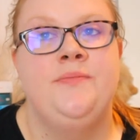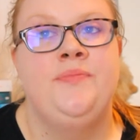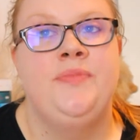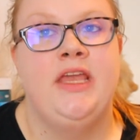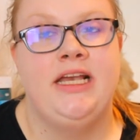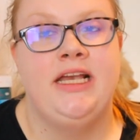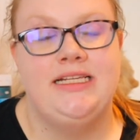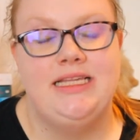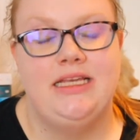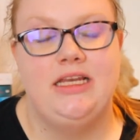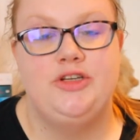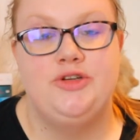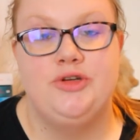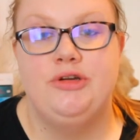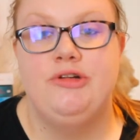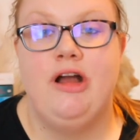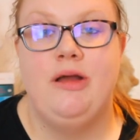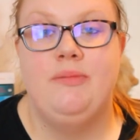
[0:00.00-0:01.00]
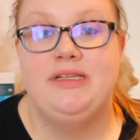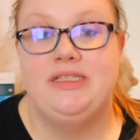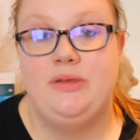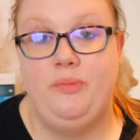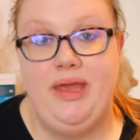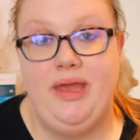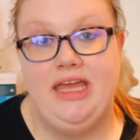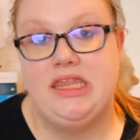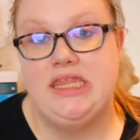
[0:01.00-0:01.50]
like I said, true crime is a
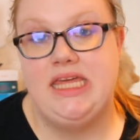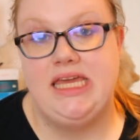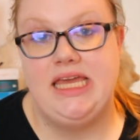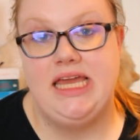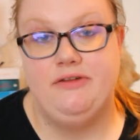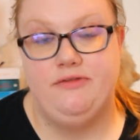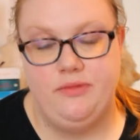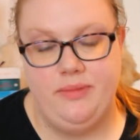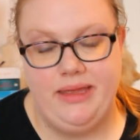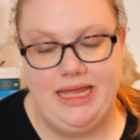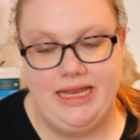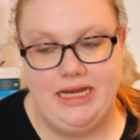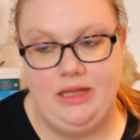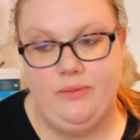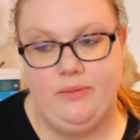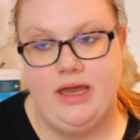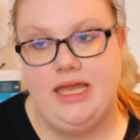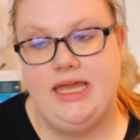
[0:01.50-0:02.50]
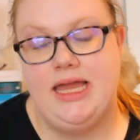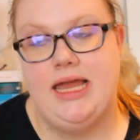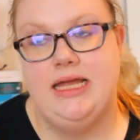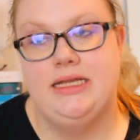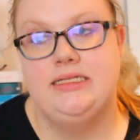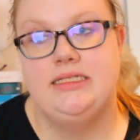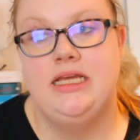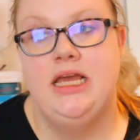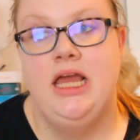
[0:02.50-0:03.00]
big thing here for me anyway,
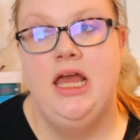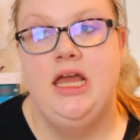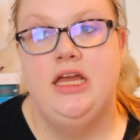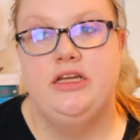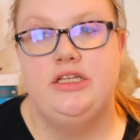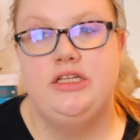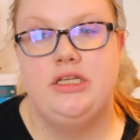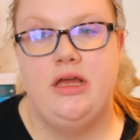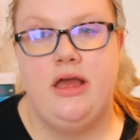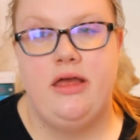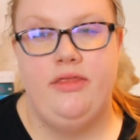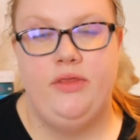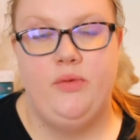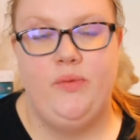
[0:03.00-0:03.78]
and the